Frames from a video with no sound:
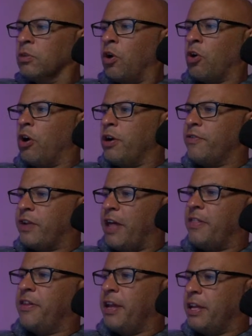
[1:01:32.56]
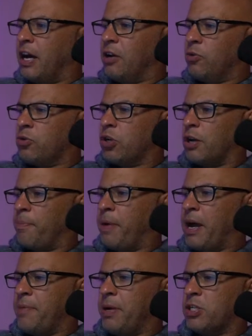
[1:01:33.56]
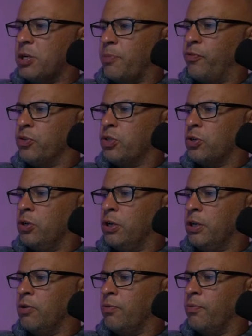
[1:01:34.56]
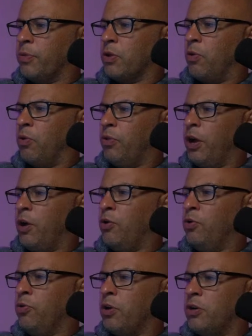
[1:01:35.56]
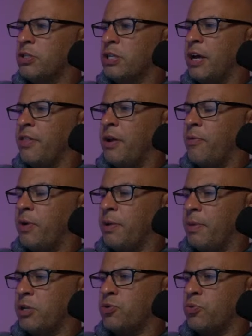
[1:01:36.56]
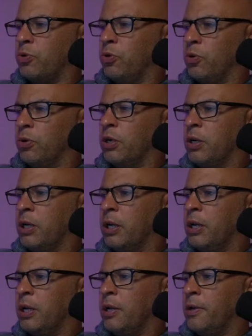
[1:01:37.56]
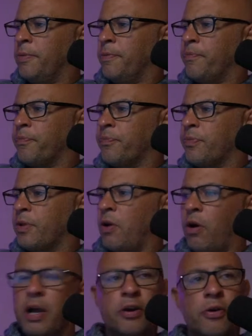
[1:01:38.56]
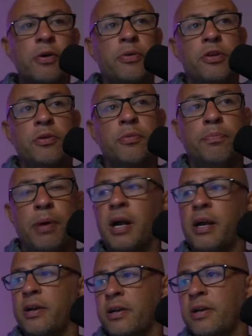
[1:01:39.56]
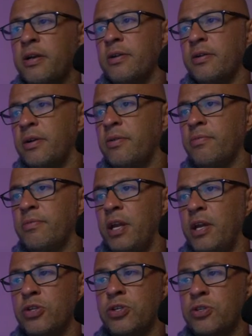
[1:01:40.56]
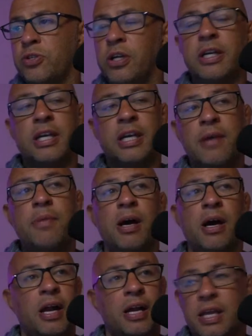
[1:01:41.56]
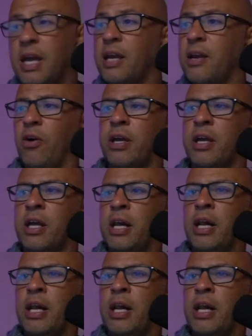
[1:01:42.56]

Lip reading: I kind of gathered that Yarn looks like a bad matchup for Sterling, although who knows how that rematch would look. I agree with you, but Sterling came out again like